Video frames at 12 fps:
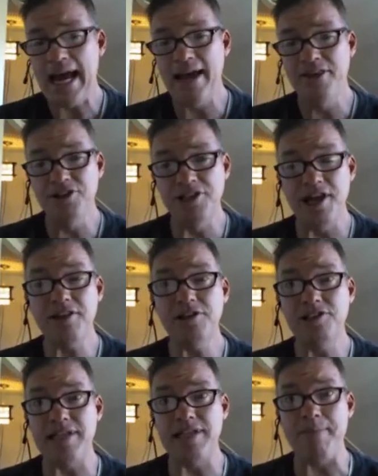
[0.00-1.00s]
And there's
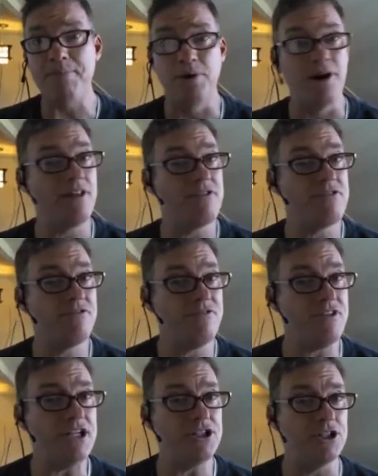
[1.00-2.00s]
another step or another
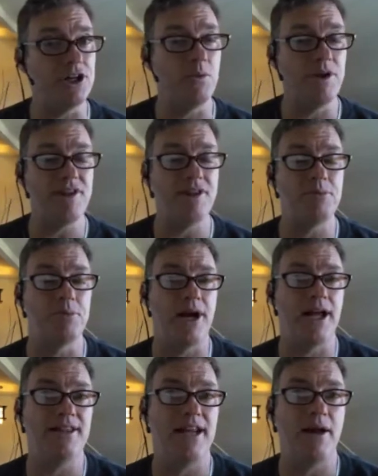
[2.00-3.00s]
feature within the
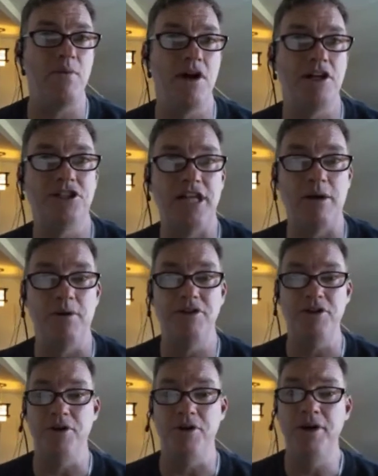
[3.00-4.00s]
brain that I want to share
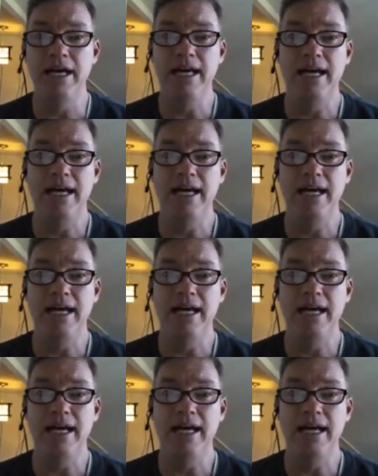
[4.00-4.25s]
with you.